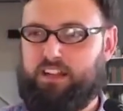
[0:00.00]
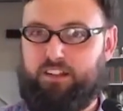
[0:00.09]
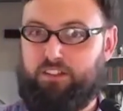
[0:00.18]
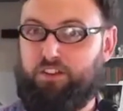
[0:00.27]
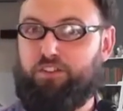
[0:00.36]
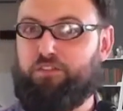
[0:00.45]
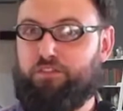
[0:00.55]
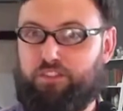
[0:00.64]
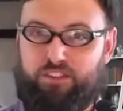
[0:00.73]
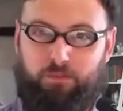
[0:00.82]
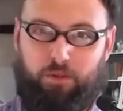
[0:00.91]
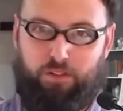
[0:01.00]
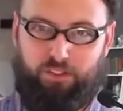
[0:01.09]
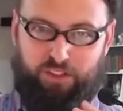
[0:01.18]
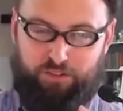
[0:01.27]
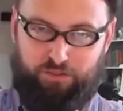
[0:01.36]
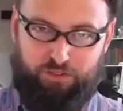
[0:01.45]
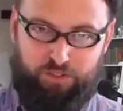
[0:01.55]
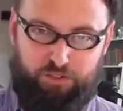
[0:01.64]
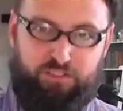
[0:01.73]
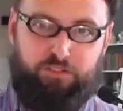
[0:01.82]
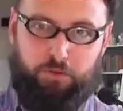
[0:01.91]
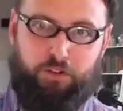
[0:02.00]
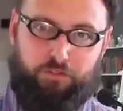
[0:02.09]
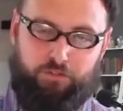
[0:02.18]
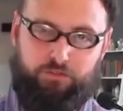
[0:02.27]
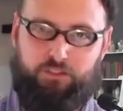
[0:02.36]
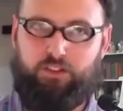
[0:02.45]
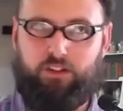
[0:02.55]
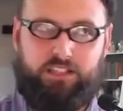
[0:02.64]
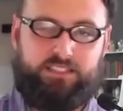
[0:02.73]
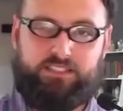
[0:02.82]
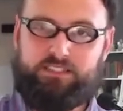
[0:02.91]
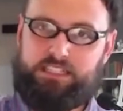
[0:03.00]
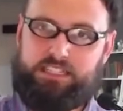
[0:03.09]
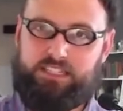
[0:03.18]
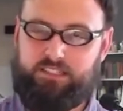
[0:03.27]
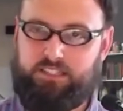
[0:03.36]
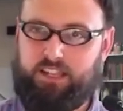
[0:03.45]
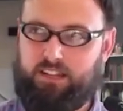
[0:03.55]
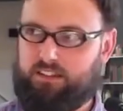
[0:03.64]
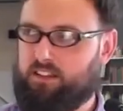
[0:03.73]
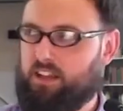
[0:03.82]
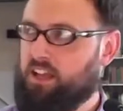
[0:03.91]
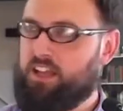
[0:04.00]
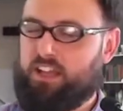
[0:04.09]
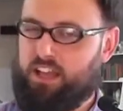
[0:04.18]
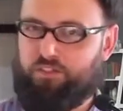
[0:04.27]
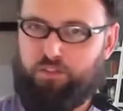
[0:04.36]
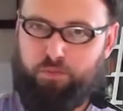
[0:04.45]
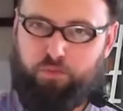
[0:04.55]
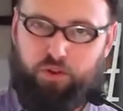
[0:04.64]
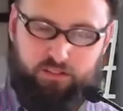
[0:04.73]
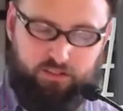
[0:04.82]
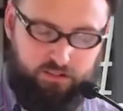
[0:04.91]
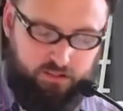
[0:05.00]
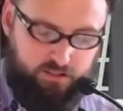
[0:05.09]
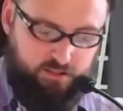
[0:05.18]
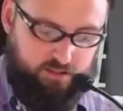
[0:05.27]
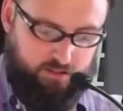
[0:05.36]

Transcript: They're invisible, they're swift, they're unseen, yet ever present.